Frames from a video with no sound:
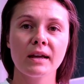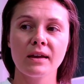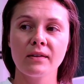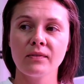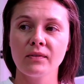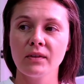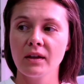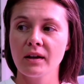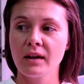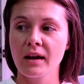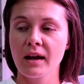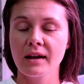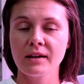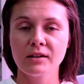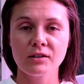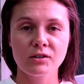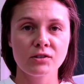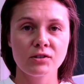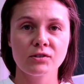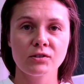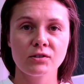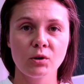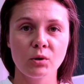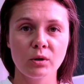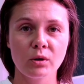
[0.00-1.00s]
and then I
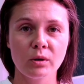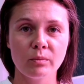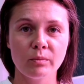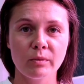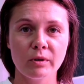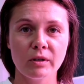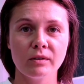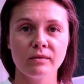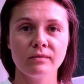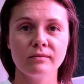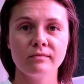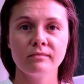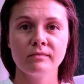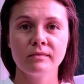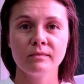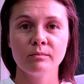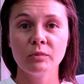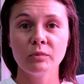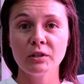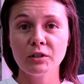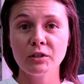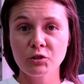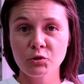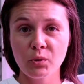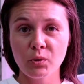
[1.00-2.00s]
just soak them in
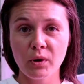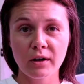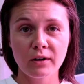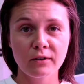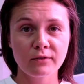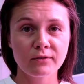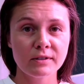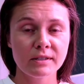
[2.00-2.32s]
bleach water